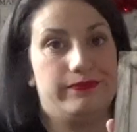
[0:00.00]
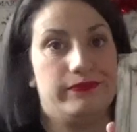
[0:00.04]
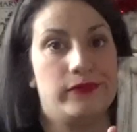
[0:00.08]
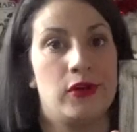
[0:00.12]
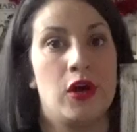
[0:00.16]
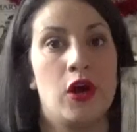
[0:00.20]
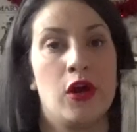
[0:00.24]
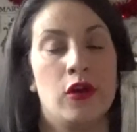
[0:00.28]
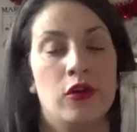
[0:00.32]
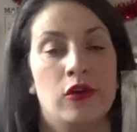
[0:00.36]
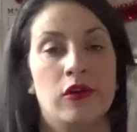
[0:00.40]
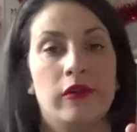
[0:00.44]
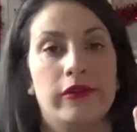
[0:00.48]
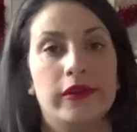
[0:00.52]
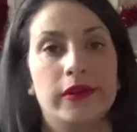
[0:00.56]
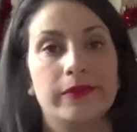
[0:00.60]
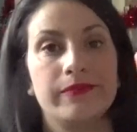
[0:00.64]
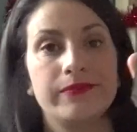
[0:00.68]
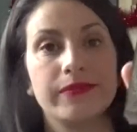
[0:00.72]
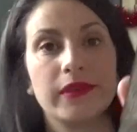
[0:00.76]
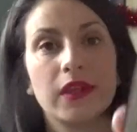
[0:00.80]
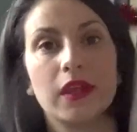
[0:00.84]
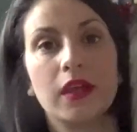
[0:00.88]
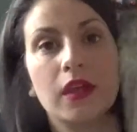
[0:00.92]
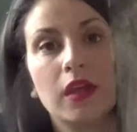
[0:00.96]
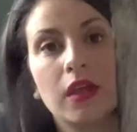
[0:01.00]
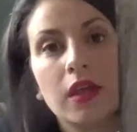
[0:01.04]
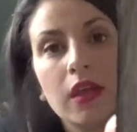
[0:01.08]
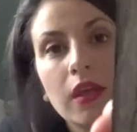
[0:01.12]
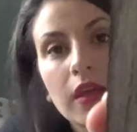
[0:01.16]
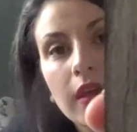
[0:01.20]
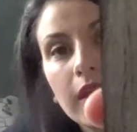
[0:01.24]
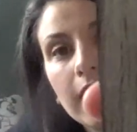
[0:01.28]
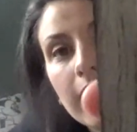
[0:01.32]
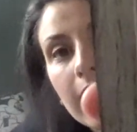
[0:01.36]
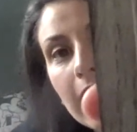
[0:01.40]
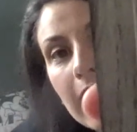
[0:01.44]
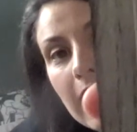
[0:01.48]
all over
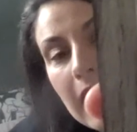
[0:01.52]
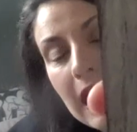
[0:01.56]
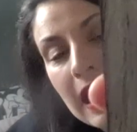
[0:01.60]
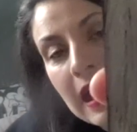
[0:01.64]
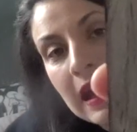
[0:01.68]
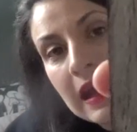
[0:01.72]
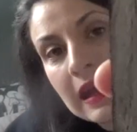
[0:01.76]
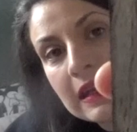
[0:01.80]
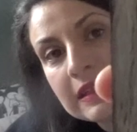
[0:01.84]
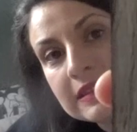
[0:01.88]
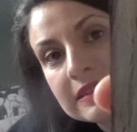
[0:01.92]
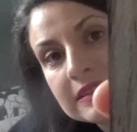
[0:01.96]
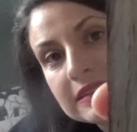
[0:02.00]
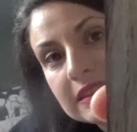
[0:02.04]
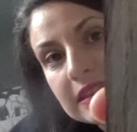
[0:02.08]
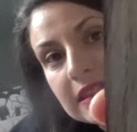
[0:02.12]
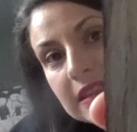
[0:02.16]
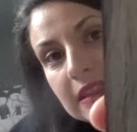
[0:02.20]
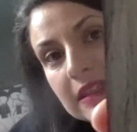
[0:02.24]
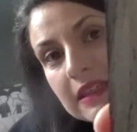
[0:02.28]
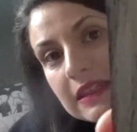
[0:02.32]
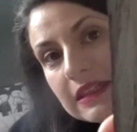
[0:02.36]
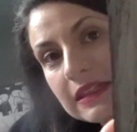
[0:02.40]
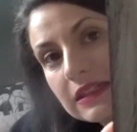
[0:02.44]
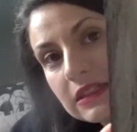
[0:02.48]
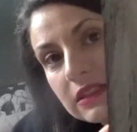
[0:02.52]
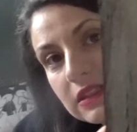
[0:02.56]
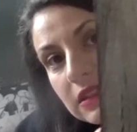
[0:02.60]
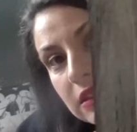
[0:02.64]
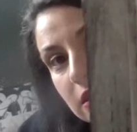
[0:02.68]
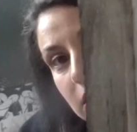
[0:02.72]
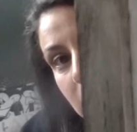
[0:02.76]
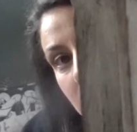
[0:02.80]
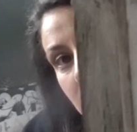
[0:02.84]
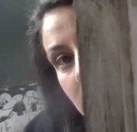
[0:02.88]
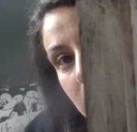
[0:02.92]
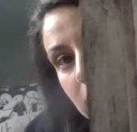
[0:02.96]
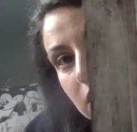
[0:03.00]
and
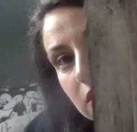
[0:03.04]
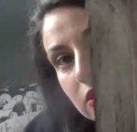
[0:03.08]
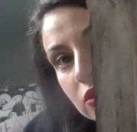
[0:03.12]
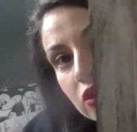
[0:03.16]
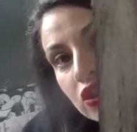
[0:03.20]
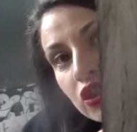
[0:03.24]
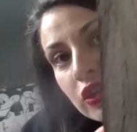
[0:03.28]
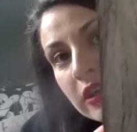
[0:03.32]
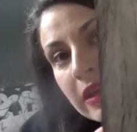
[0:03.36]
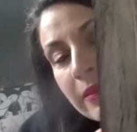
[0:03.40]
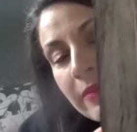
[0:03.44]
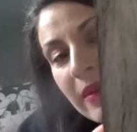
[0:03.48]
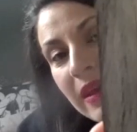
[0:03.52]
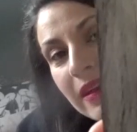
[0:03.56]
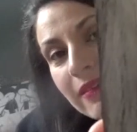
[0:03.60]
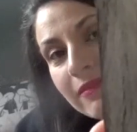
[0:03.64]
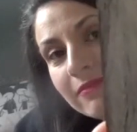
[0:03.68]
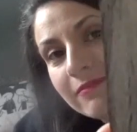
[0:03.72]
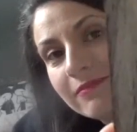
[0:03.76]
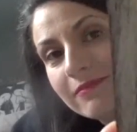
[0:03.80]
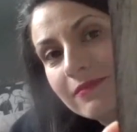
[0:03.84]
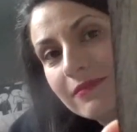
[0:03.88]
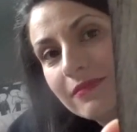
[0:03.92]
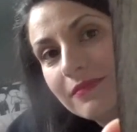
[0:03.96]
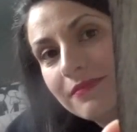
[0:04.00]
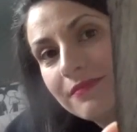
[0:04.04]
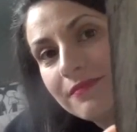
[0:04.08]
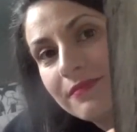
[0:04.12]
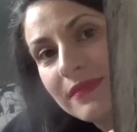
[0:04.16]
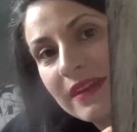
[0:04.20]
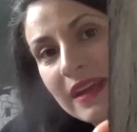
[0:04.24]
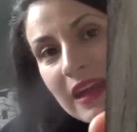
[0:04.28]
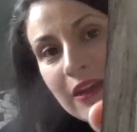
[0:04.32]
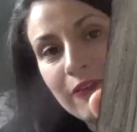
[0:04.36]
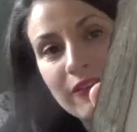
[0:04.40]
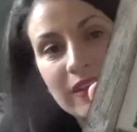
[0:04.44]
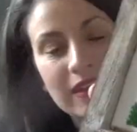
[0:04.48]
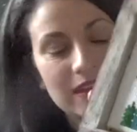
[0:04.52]
stuck him in,
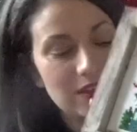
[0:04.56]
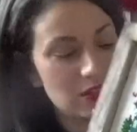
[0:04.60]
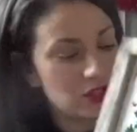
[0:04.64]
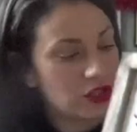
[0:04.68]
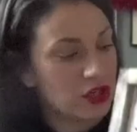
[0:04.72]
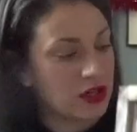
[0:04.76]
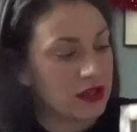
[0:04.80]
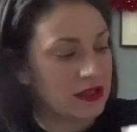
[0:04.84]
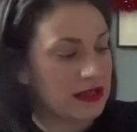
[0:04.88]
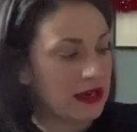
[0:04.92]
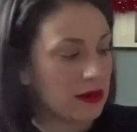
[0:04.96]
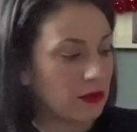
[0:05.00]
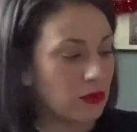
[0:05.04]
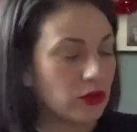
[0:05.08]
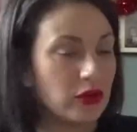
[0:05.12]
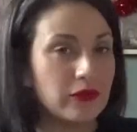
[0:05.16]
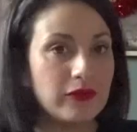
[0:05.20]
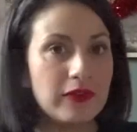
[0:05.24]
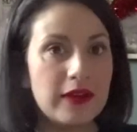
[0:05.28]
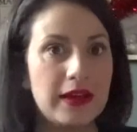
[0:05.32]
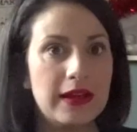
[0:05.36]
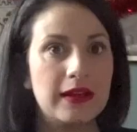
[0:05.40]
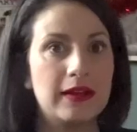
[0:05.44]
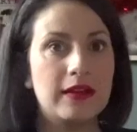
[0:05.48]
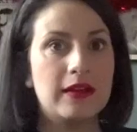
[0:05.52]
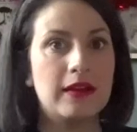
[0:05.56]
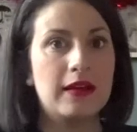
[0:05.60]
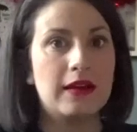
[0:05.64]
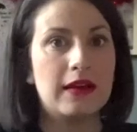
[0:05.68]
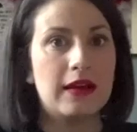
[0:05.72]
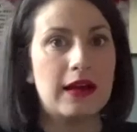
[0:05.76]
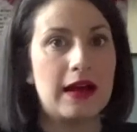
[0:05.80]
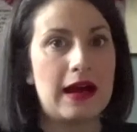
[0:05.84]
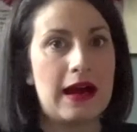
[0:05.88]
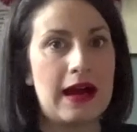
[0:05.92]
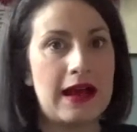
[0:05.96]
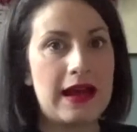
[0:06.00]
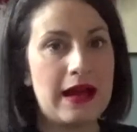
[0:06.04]
and I think he's turned out lovely.
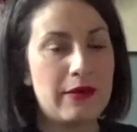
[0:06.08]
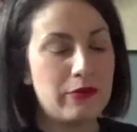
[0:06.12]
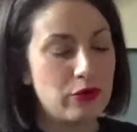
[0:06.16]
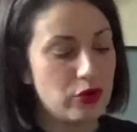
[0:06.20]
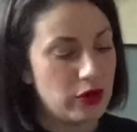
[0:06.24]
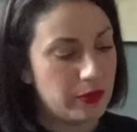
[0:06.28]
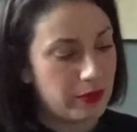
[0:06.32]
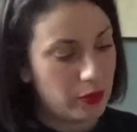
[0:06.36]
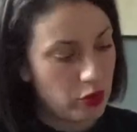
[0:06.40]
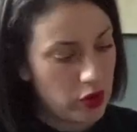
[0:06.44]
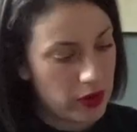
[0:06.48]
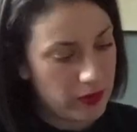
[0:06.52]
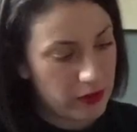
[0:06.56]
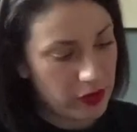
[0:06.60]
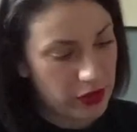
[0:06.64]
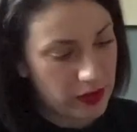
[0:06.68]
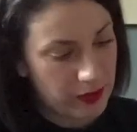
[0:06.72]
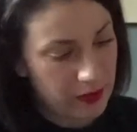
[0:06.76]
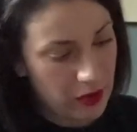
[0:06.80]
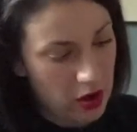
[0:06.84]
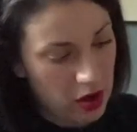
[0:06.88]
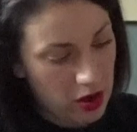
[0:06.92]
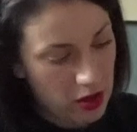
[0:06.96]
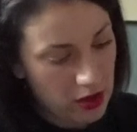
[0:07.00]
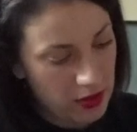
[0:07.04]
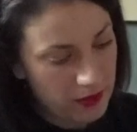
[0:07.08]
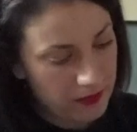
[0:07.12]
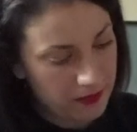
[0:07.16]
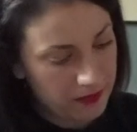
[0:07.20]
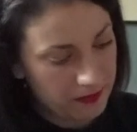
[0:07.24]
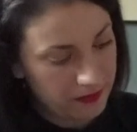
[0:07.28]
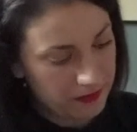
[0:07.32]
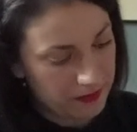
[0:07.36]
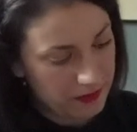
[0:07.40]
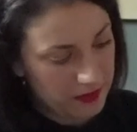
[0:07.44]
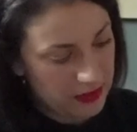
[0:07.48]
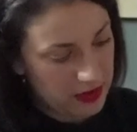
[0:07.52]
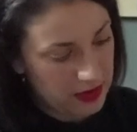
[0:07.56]
I am going to put him at the bottom.
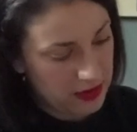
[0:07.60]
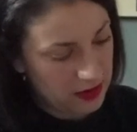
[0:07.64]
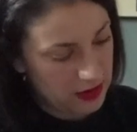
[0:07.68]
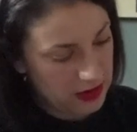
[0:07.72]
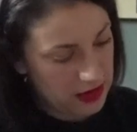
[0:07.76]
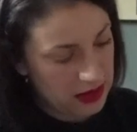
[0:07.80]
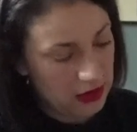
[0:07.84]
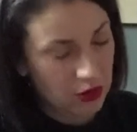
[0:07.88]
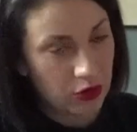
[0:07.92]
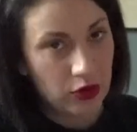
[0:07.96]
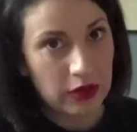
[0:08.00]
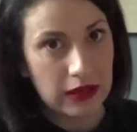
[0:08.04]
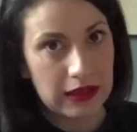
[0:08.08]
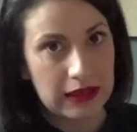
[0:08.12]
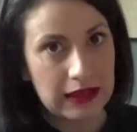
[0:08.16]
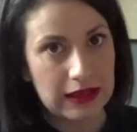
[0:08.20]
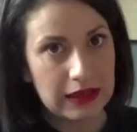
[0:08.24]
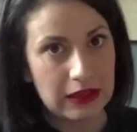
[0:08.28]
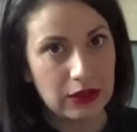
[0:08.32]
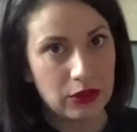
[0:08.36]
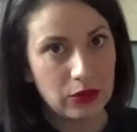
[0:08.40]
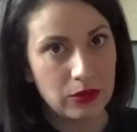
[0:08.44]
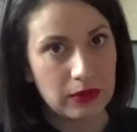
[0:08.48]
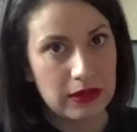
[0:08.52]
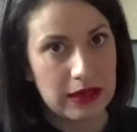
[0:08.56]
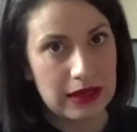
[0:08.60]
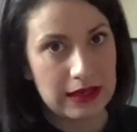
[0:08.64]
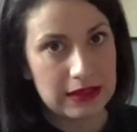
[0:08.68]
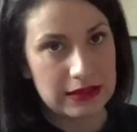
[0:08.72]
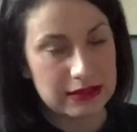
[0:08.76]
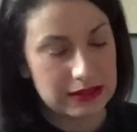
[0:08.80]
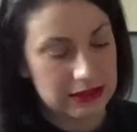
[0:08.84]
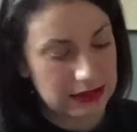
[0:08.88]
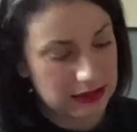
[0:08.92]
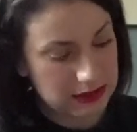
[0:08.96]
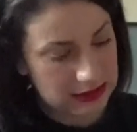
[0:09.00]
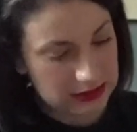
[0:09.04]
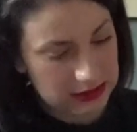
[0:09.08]
I know you
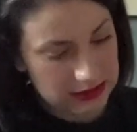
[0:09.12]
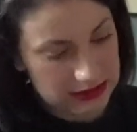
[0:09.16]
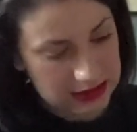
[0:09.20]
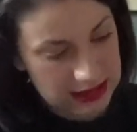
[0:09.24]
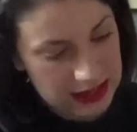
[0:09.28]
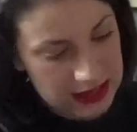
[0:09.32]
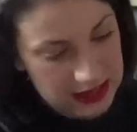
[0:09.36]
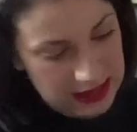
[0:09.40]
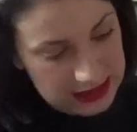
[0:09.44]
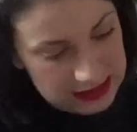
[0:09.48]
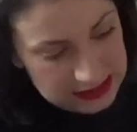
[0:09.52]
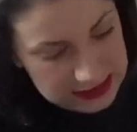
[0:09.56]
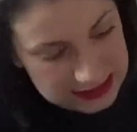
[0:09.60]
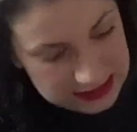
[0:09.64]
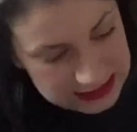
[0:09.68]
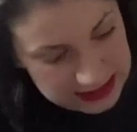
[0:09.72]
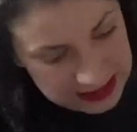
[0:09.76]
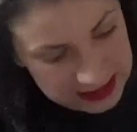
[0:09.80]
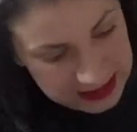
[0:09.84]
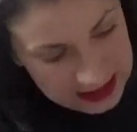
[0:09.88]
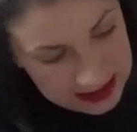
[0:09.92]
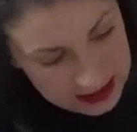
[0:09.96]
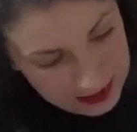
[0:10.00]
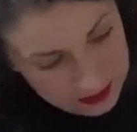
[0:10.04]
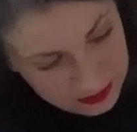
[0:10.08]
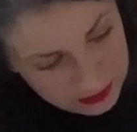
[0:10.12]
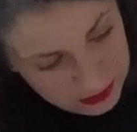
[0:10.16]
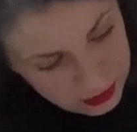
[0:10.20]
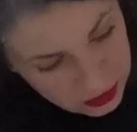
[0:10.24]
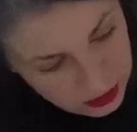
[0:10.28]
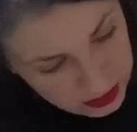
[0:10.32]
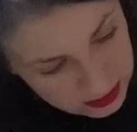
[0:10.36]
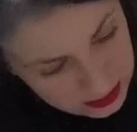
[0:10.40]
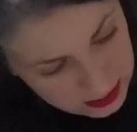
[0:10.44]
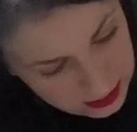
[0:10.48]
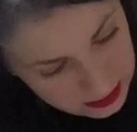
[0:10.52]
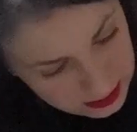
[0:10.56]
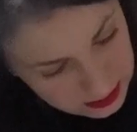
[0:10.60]
guys can't see it, but
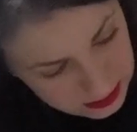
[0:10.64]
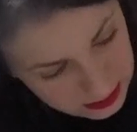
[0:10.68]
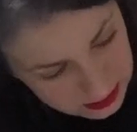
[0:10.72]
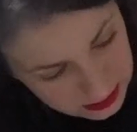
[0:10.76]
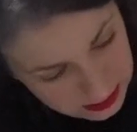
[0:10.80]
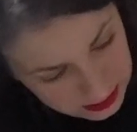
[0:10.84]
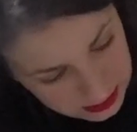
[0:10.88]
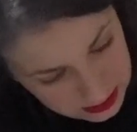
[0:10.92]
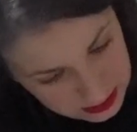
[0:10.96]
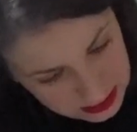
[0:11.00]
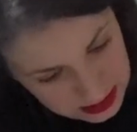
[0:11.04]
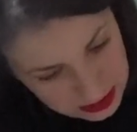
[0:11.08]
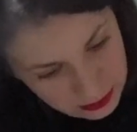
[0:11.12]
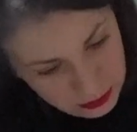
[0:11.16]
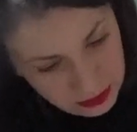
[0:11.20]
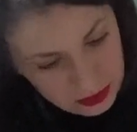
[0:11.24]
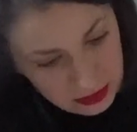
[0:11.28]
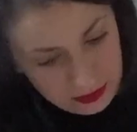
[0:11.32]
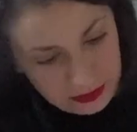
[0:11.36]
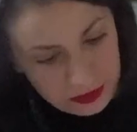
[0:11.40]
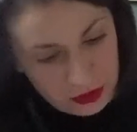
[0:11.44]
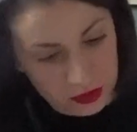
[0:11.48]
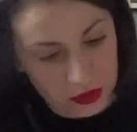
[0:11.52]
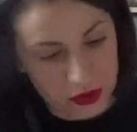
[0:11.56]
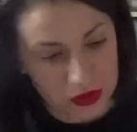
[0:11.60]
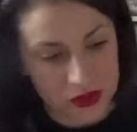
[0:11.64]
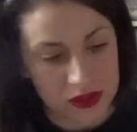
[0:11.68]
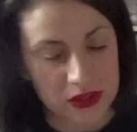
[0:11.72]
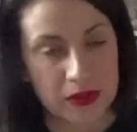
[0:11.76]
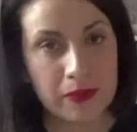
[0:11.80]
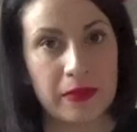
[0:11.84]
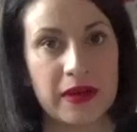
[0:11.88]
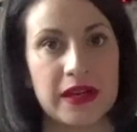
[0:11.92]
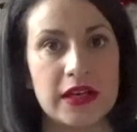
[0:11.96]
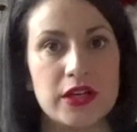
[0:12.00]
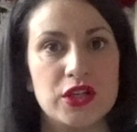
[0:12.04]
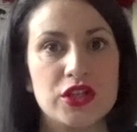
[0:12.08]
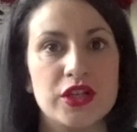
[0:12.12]
I will post a
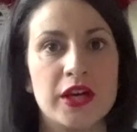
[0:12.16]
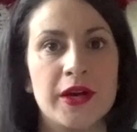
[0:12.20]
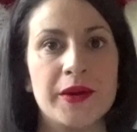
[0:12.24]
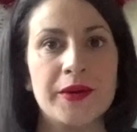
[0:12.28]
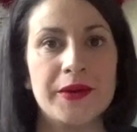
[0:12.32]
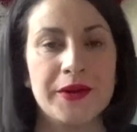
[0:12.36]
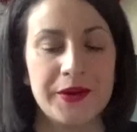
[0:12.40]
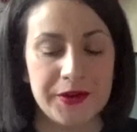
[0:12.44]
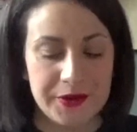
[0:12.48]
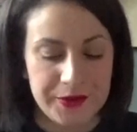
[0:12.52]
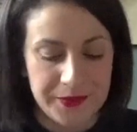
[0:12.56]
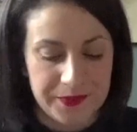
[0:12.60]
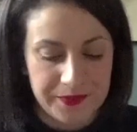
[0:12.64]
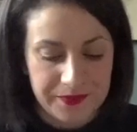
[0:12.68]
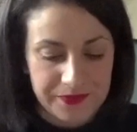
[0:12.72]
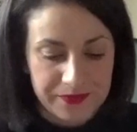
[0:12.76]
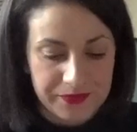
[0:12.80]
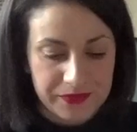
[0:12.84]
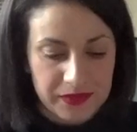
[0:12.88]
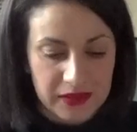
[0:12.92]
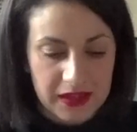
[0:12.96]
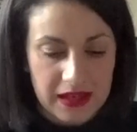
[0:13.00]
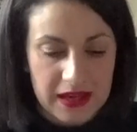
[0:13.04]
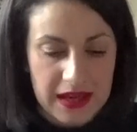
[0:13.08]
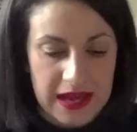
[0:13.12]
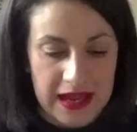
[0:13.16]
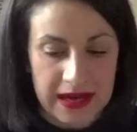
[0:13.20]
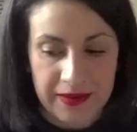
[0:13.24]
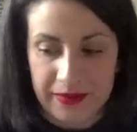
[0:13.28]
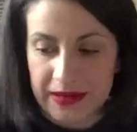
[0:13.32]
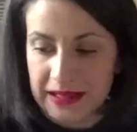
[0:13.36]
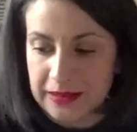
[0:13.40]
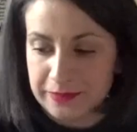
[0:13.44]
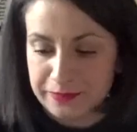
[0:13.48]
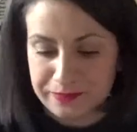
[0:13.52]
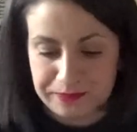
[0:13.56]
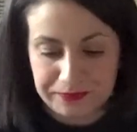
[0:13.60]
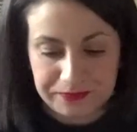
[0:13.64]
picture. Anyway,